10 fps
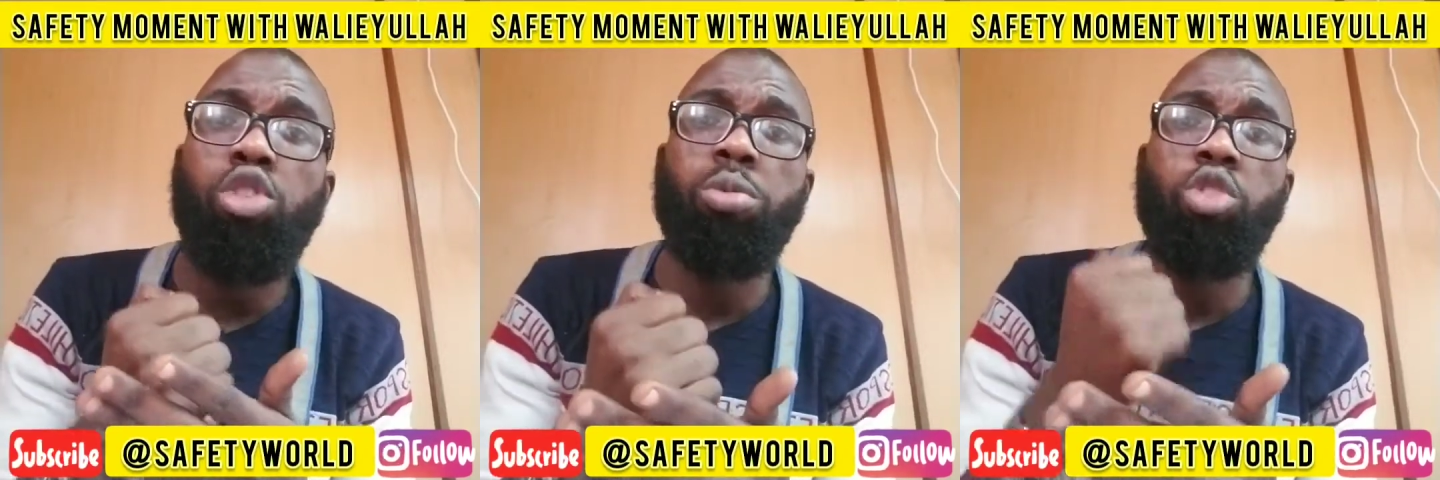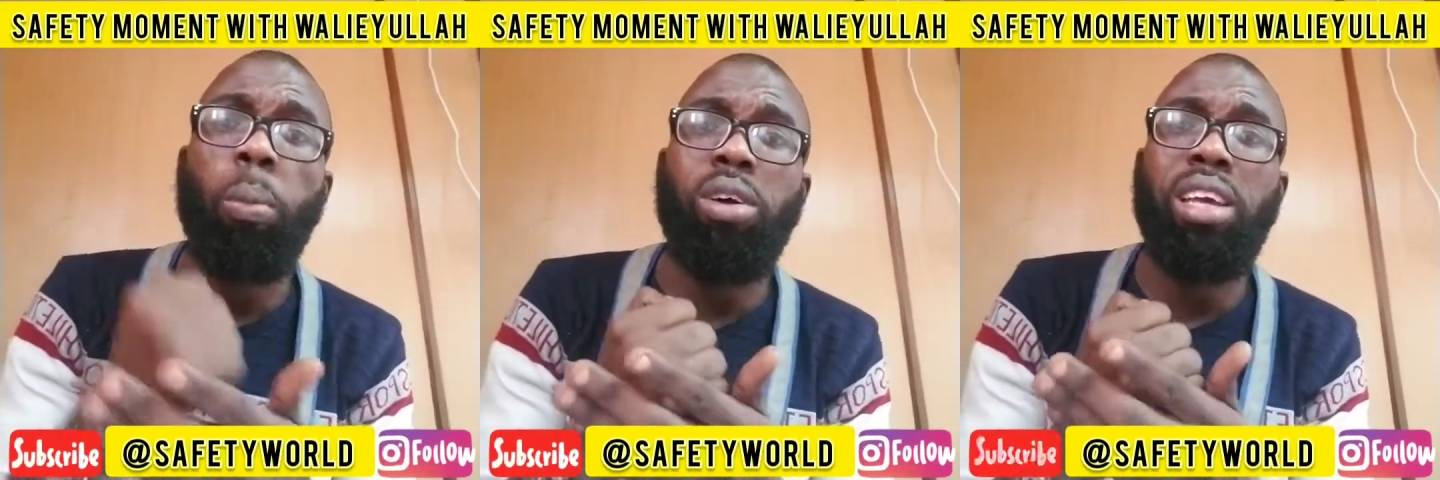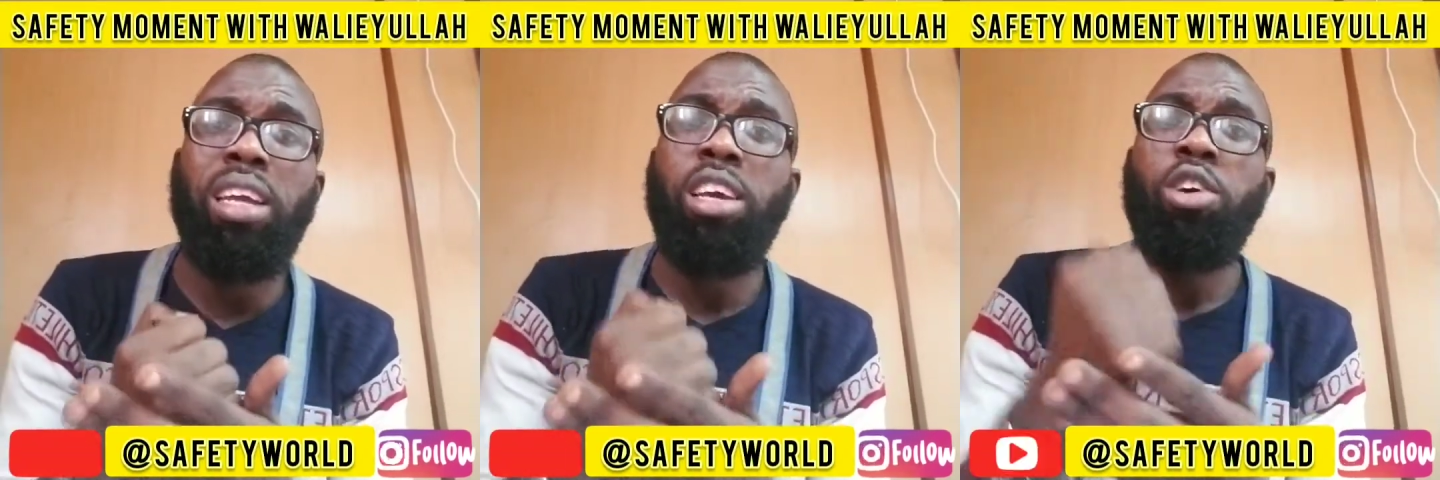to be
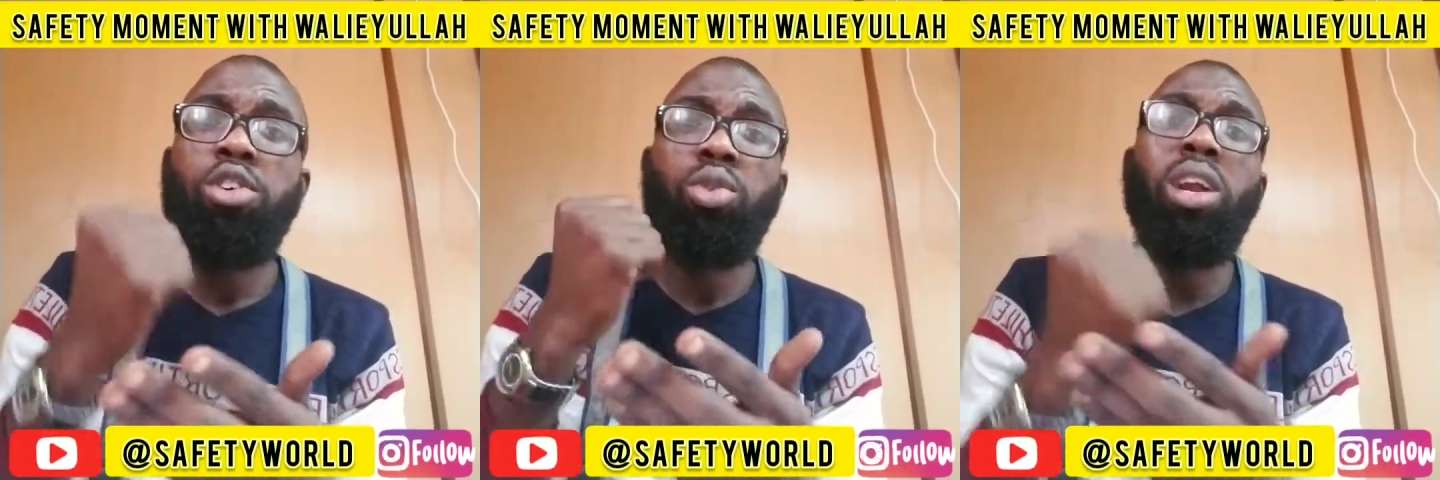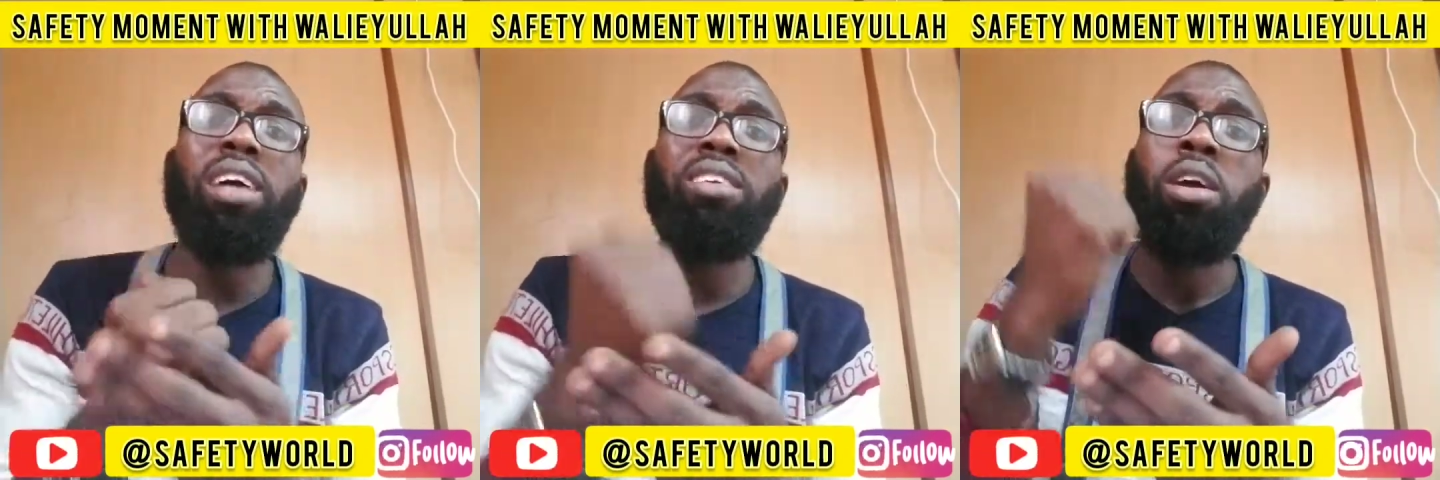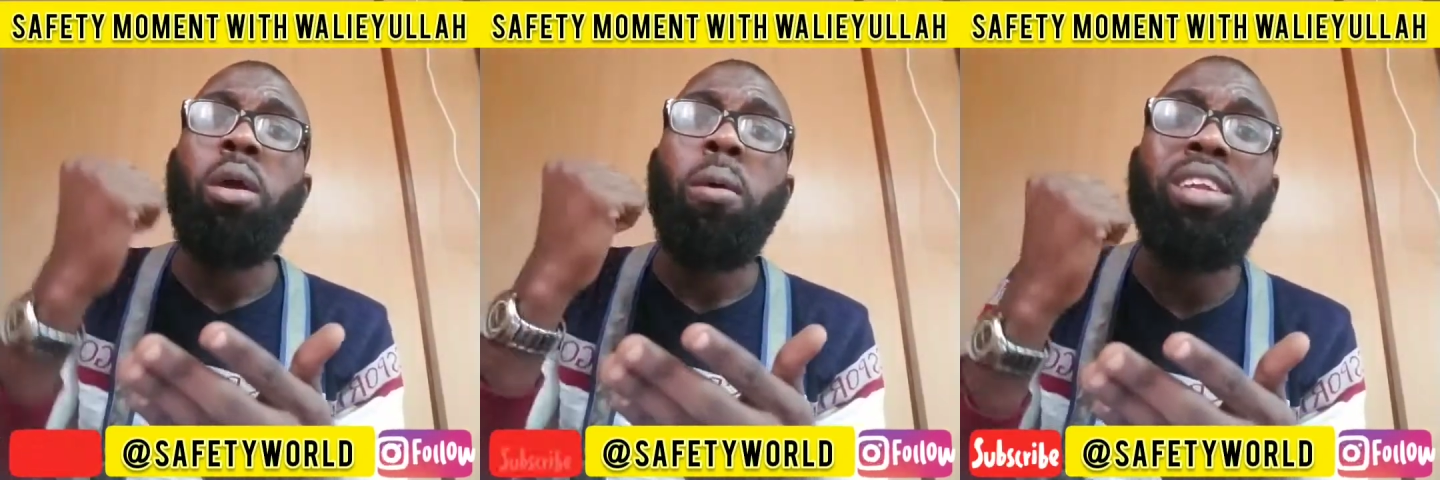supported, so that
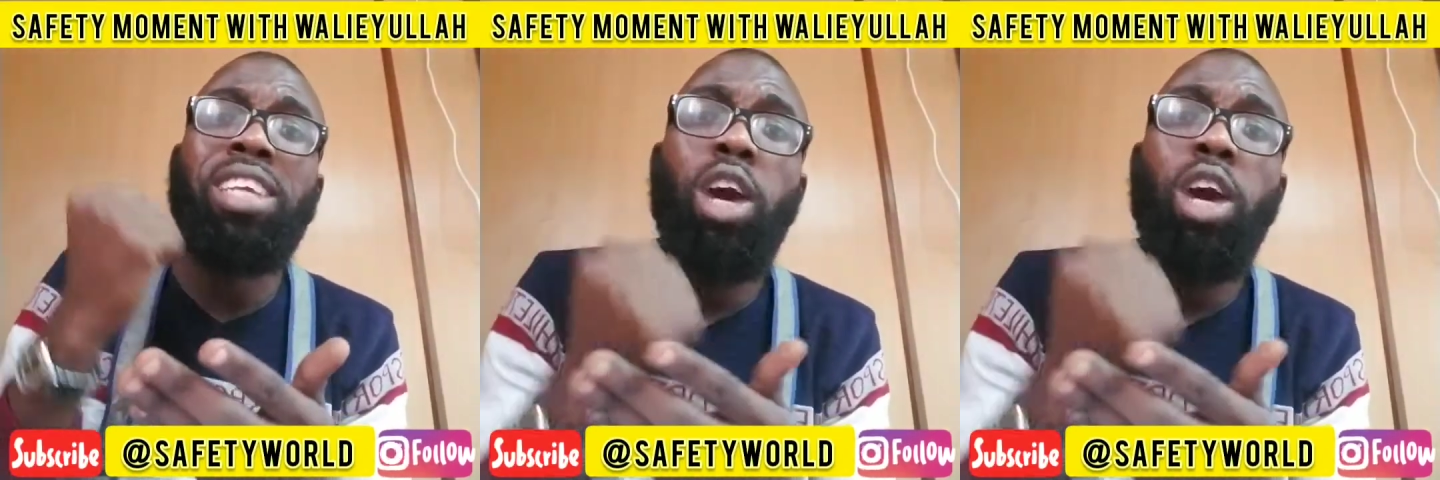there